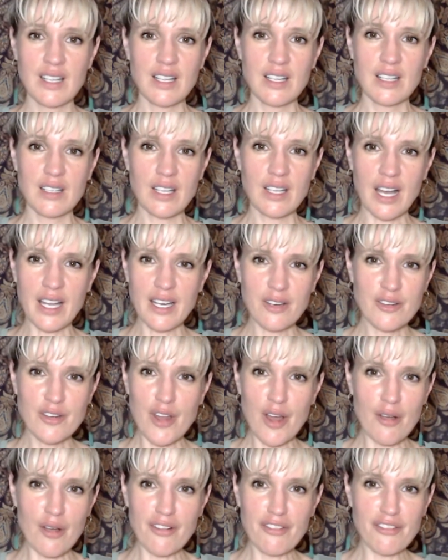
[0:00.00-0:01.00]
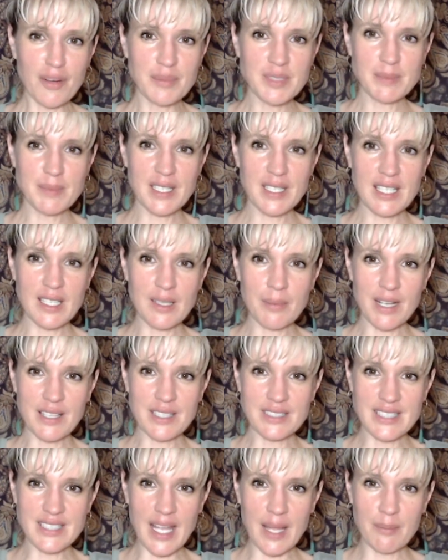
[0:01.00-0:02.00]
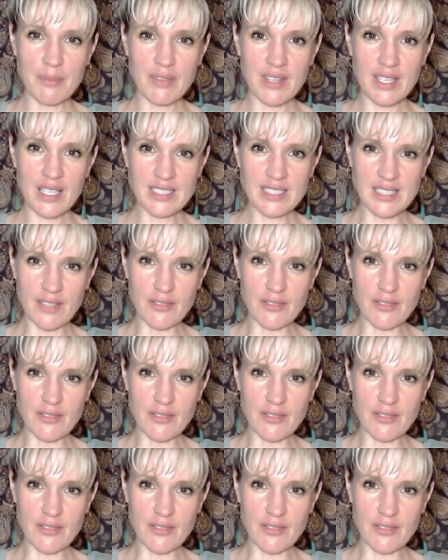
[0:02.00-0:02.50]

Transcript: that I don't know if I'm speaking about the same thing as